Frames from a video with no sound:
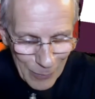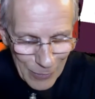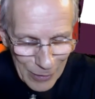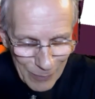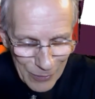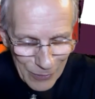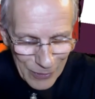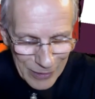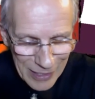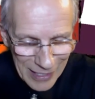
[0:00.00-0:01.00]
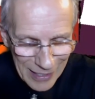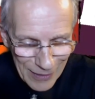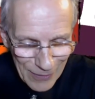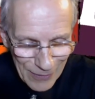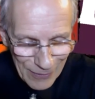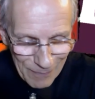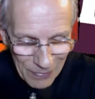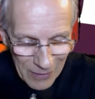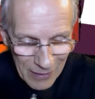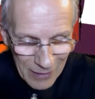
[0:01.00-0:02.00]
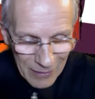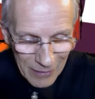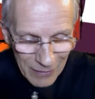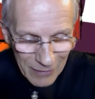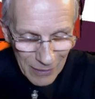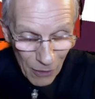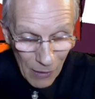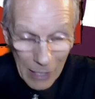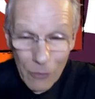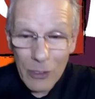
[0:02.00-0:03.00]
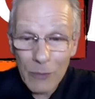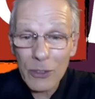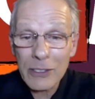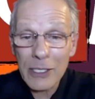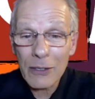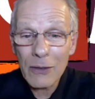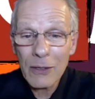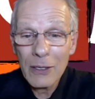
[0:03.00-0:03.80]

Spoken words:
am I going to tell? Oh, I know what I'm going to tell.